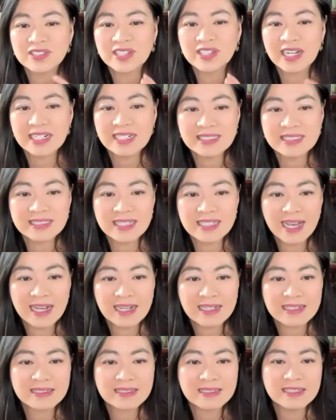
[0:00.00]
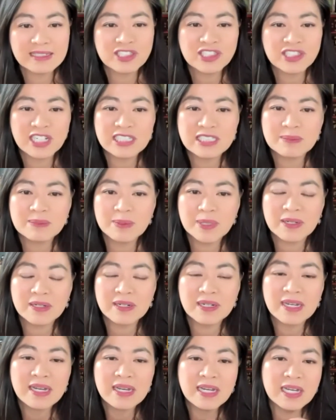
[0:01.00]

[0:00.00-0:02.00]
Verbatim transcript: Chinese texts, in Shakespeare,